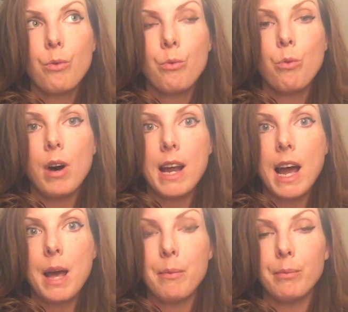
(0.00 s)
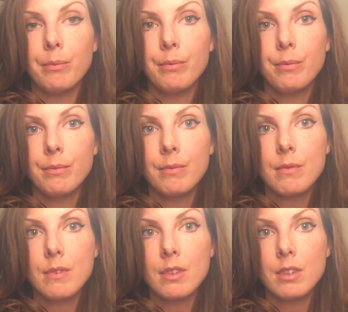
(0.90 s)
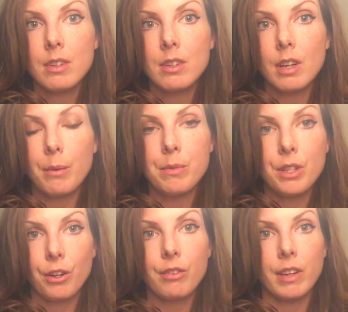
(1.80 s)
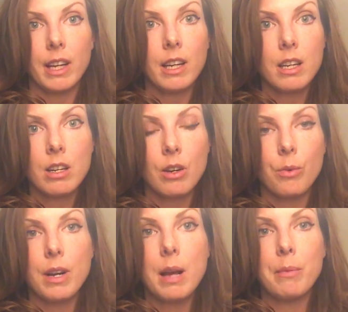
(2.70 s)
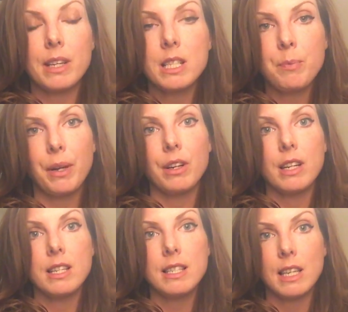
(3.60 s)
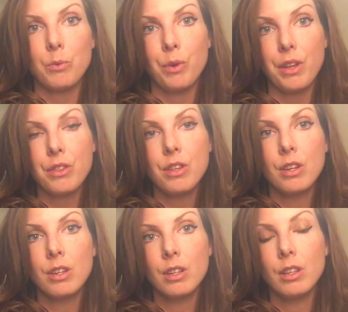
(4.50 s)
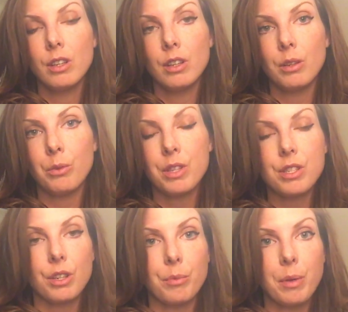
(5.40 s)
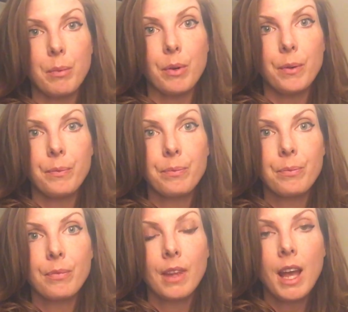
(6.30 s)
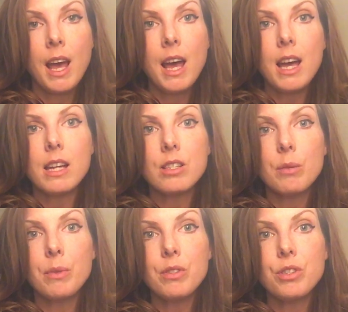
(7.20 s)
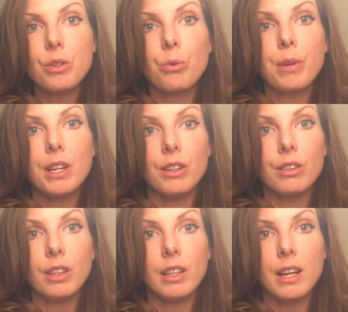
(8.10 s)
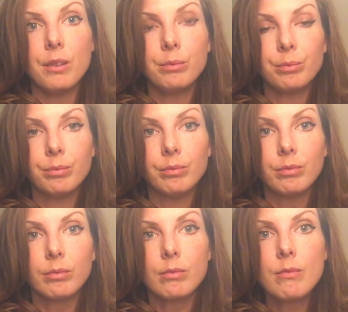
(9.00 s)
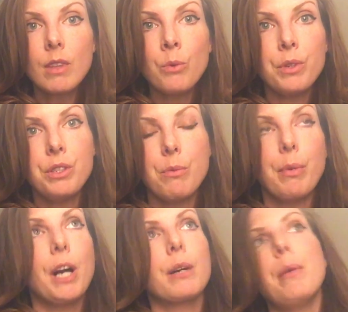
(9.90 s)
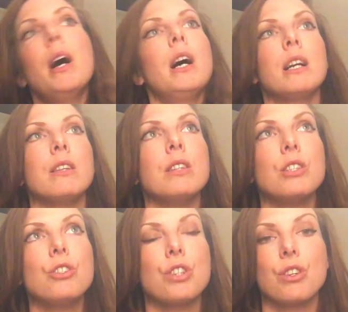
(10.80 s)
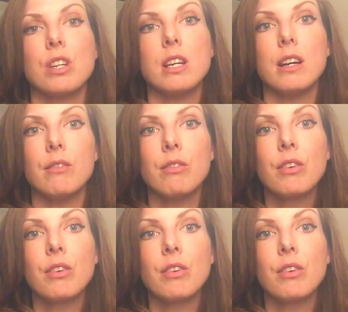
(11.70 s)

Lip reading: what I'm observing or what I'm experiencing with certain people. It's almost surreal, when you embark upon this journey of